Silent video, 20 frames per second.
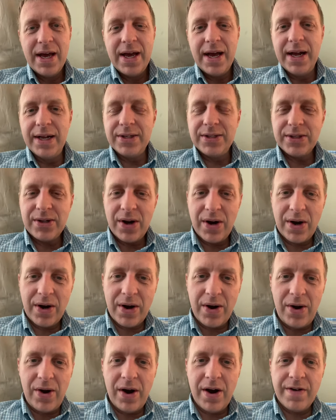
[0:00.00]
And start
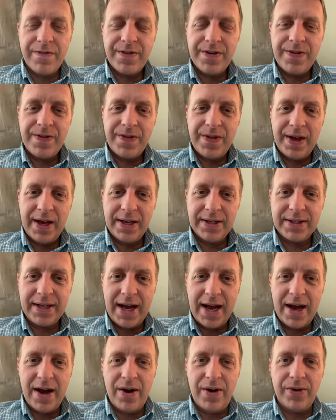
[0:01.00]
carving things
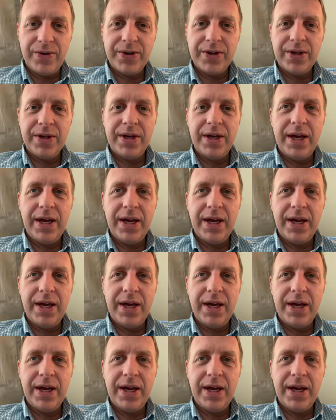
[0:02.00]
out.